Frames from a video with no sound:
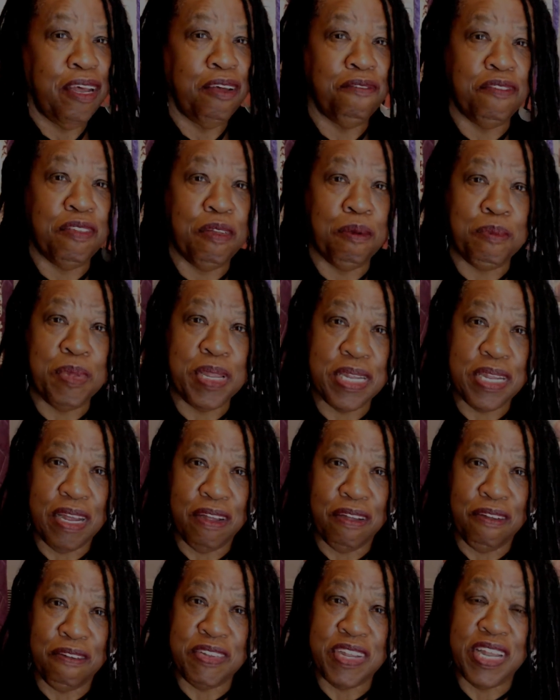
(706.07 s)
of
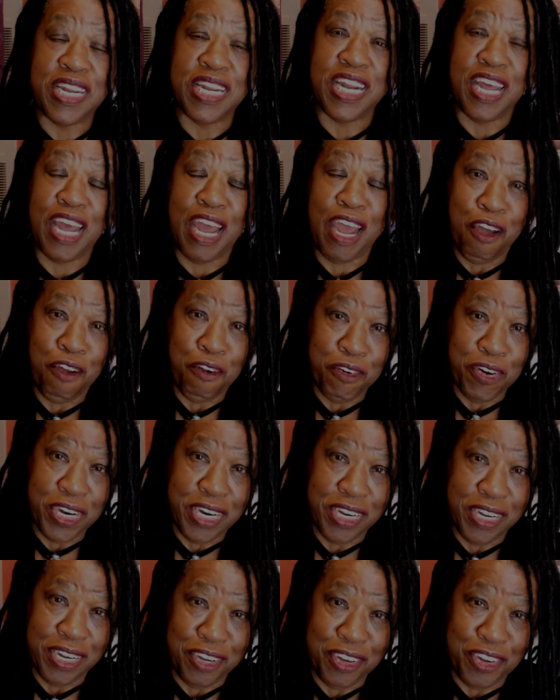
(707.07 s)
themselves and their
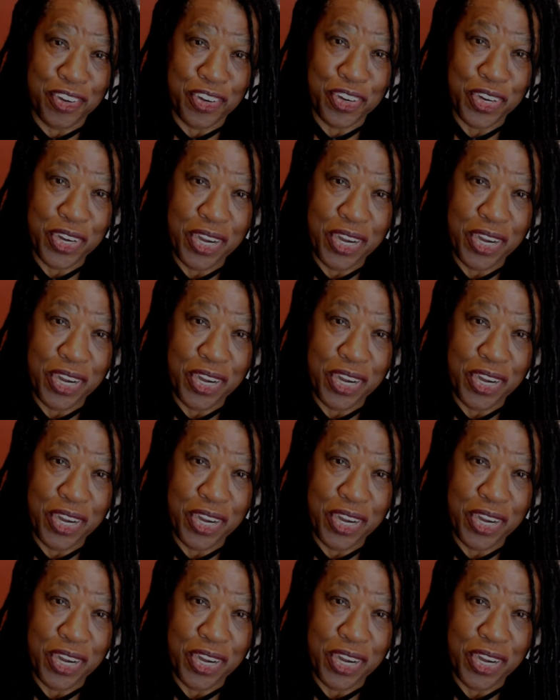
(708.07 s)
heritage.